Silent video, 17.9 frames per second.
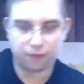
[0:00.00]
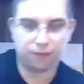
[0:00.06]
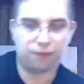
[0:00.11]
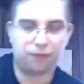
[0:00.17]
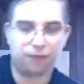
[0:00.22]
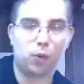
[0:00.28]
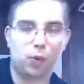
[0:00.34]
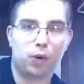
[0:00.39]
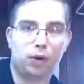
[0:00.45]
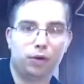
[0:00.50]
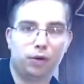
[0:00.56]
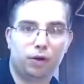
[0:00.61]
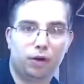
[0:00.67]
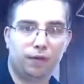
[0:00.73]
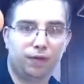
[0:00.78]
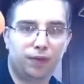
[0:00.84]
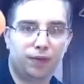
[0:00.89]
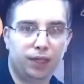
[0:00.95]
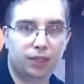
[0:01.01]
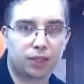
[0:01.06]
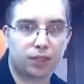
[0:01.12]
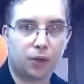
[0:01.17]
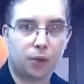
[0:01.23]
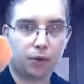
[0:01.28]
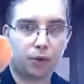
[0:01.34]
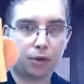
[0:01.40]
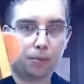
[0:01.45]
four of these
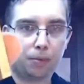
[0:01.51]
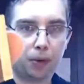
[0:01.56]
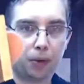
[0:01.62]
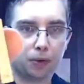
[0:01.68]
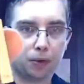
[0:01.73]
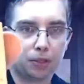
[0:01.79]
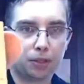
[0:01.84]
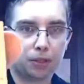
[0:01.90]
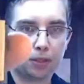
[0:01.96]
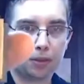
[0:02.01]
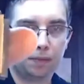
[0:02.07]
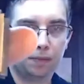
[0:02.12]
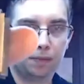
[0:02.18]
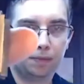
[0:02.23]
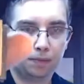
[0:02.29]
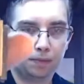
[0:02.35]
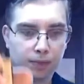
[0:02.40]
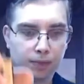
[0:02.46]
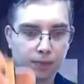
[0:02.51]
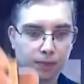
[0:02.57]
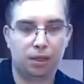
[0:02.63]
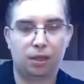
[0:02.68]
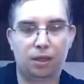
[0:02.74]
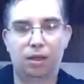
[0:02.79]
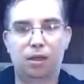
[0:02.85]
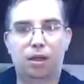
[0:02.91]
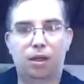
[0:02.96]
corner posts.
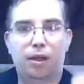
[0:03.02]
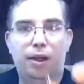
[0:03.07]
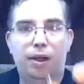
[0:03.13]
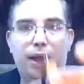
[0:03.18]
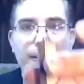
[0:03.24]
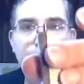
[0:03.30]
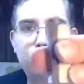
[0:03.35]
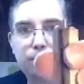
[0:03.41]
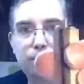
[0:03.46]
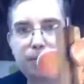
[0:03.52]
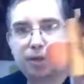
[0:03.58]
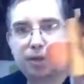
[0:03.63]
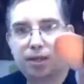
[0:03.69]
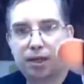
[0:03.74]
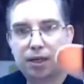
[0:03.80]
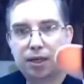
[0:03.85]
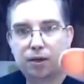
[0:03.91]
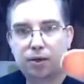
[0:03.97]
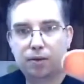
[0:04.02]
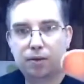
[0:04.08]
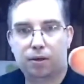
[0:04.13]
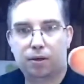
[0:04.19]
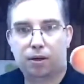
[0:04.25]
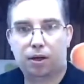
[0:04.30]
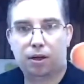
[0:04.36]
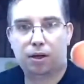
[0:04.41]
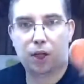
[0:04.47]
I'm sure by now
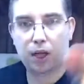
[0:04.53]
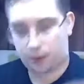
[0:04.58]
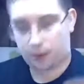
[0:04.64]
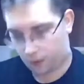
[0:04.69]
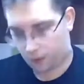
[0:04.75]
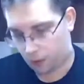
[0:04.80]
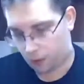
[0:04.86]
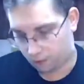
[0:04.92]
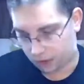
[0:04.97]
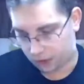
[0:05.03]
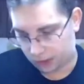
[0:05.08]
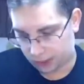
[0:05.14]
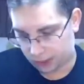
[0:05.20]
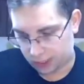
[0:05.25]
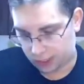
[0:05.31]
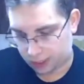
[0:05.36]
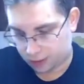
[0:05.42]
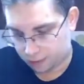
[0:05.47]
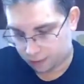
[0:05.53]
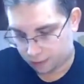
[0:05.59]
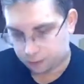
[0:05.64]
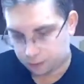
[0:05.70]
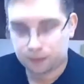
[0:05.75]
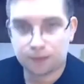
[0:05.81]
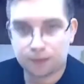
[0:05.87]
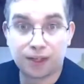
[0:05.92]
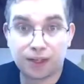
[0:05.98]
a lot of you have seen
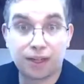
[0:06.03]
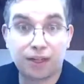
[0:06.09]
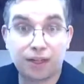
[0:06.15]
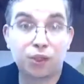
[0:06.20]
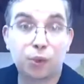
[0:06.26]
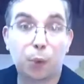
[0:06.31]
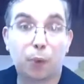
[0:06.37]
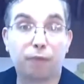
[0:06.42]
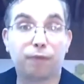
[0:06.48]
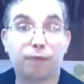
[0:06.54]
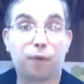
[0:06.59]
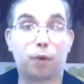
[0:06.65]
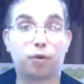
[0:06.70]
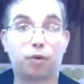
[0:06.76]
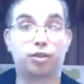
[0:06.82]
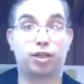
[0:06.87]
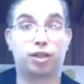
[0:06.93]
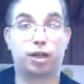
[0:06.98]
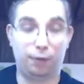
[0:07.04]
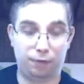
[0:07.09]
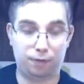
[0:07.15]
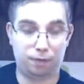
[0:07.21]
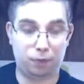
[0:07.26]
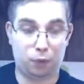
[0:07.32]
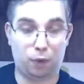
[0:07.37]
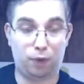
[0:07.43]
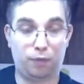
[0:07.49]
Dwarven Forge stuff,
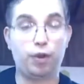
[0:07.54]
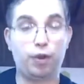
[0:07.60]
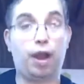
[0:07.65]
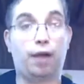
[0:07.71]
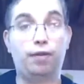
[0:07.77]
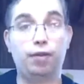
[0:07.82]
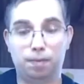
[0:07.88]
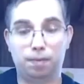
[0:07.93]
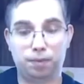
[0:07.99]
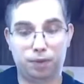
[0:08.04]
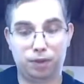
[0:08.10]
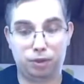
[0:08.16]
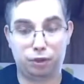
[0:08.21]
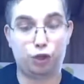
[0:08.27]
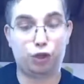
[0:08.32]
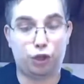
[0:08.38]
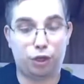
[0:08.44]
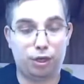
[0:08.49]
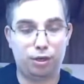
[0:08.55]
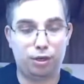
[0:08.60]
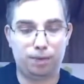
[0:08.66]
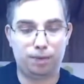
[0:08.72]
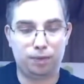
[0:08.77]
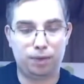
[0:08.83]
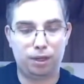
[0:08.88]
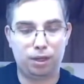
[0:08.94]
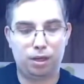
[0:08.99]
or if you haven't, you should.
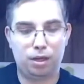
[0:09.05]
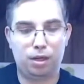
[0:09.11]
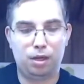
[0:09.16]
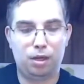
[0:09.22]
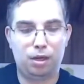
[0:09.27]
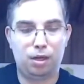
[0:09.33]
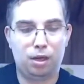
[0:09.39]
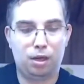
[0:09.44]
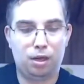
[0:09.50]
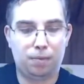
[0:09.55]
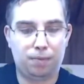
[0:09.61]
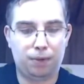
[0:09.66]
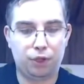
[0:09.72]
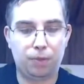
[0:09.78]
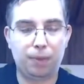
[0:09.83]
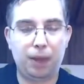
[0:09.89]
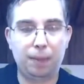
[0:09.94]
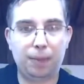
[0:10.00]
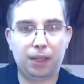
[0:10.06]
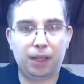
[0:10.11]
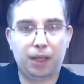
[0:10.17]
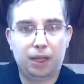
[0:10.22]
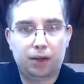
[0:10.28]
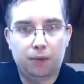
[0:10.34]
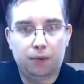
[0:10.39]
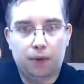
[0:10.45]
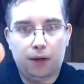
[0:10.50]
But you might be like,
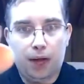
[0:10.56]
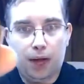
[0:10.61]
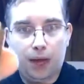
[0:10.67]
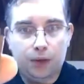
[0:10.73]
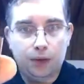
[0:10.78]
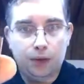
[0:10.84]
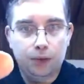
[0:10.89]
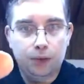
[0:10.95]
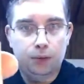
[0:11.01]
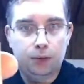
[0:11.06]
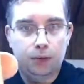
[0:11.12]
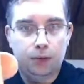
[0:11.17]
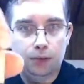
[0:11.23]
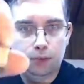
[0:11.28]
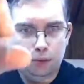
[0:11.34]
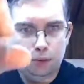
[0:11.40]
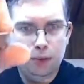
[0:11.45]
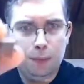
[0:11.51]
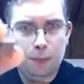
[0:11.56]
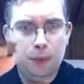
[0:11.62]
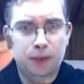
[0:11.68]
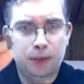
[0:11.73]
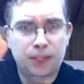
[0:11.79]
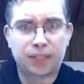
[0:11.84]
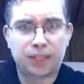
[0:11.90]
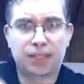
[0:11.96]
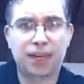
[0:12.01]
well, how do we put
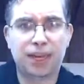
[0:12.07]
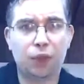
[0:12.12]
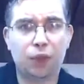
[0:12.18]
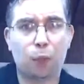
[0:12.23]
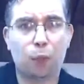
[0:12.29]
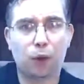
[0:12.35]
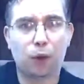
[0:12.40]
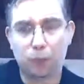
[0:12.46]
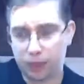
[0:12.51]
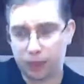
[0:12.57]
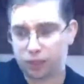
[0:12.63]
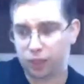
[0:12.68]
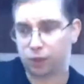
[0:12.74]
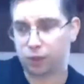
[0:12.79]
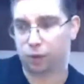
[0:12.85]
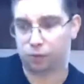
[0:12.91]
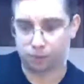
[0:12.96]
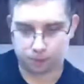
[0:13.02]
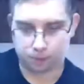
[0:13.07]
this together? What do we do?